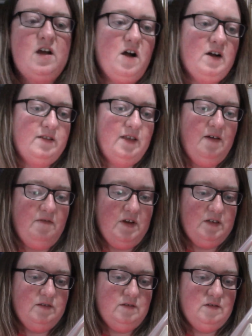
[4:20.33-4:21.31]
cards
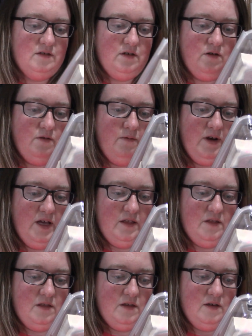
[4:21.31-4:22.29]
even
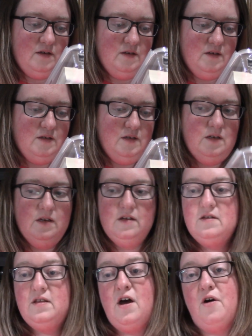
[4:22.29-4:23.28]
with.
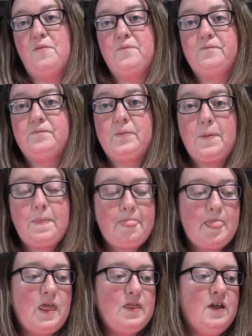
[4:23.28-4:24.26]
So
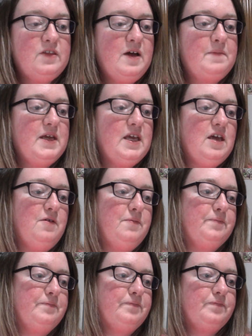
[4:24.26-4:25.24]
Thought that'd be cute.
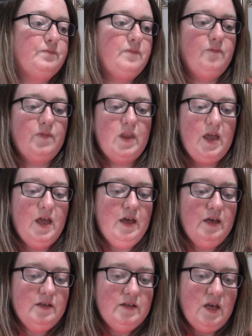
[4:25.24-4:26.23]

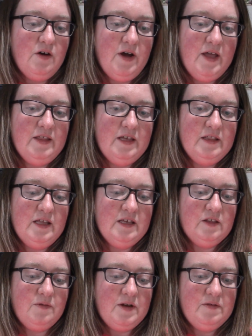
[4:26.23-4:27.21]
So, and then
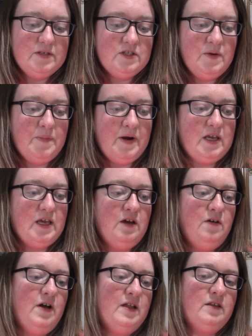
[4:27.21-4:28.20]
this one was super
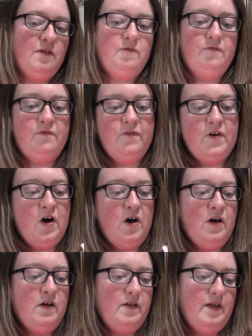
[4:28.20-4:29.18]
cute. It's a
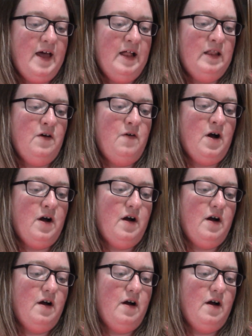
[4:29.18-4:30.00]
fall hello.